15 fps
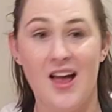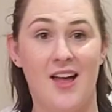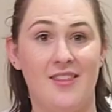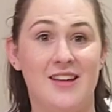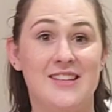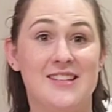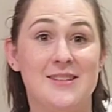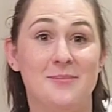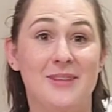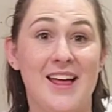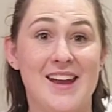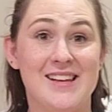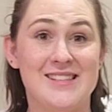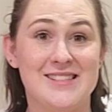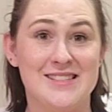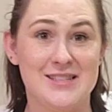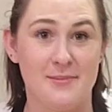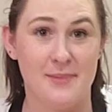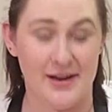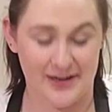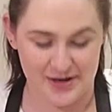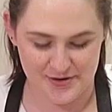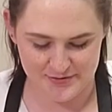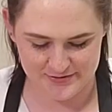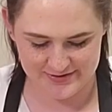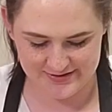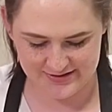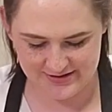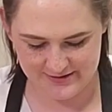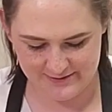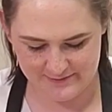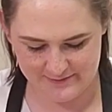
and then some lettuce and tomatoes.